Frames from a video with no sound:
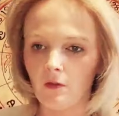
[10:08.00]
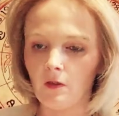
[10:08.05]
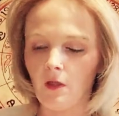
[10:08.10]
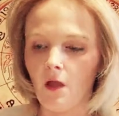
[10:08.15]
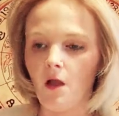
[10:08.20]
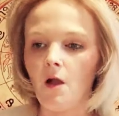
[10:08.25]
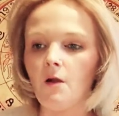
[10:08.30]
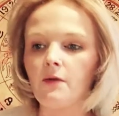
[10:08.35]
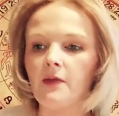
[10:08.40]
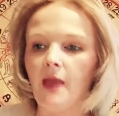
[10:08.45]

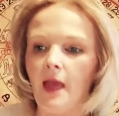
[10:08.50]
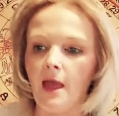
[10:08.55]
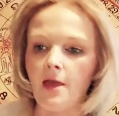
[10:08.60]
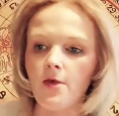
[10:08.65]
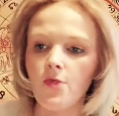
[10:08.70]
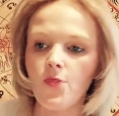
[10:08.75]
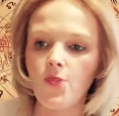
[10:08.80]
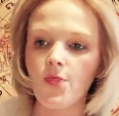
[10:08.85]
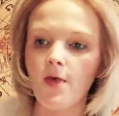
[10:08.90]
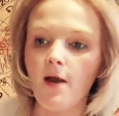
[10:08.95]
Okay,
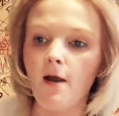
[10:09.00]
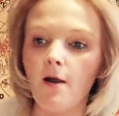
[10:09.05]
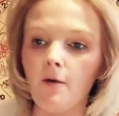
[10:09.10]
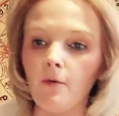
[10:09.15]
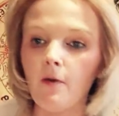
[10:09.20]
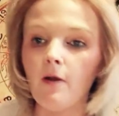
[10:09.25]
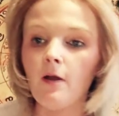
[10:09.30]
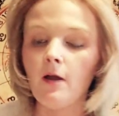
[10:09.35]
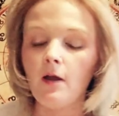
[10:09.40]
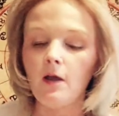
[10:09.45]
so
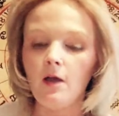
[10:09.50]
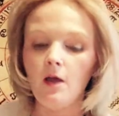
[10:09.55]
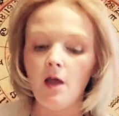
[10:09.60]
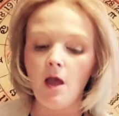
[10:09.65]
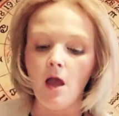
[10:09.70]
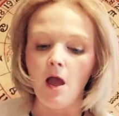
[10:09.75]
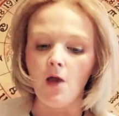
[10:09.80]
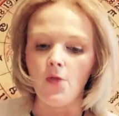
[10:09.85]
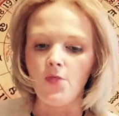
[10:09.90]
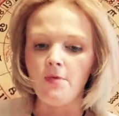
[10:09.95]

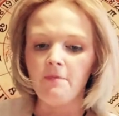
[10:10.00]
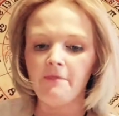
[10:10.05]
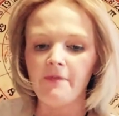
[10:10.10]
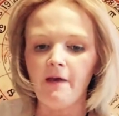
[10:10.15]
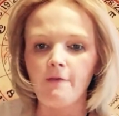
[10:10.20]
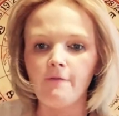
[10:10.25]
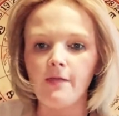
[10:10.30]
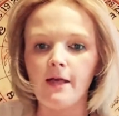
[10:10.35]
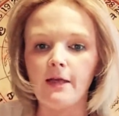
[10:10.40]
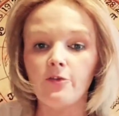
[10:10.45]
seem to have
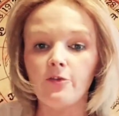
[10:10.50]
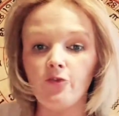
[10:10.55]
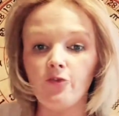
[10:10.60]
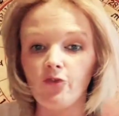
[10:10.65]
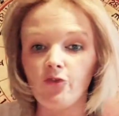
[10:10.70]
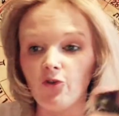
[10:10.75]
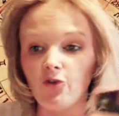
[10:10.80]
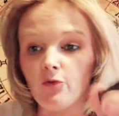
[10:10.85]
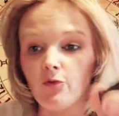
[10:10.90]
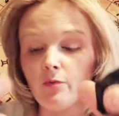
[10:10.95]
like
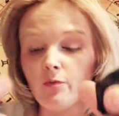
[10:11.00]
two